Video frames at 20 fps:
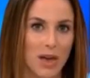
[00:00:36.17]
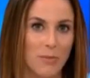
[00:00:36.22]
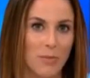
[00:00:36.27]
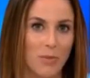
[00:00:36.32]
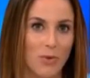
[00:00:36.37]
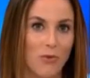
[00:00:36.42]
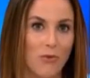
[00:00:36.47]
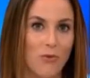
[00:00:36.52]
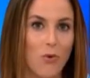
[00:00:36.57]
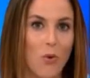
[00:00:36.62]

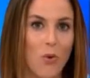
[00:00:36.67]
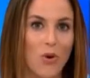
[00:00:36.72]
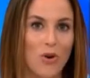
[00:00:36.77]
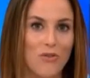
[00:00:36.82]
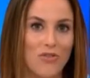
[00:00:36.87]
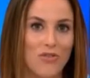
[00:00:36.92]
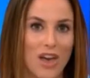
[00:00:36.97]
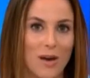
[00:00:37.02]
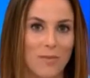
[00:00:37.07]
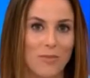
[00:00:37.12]
4 of
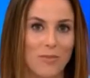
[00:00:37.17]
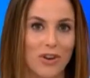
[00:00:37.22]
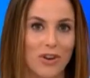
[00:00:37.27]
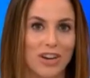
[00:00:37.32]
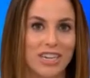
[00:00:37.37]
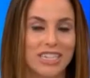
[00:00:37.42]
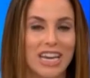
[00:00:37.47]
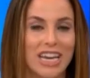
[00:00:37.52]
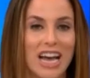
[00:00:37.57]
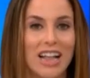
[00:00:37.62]
them are going to
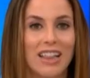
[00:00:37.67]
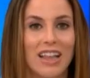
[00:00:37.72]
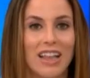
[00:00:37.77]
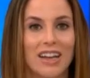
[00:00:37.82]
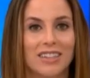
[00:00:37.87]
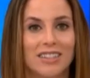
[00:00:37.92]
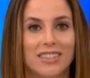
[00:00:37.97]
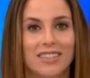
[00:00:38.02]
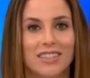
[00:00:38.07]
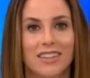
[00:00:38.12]
tell
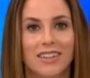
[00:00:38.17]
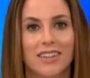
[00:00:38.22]
us.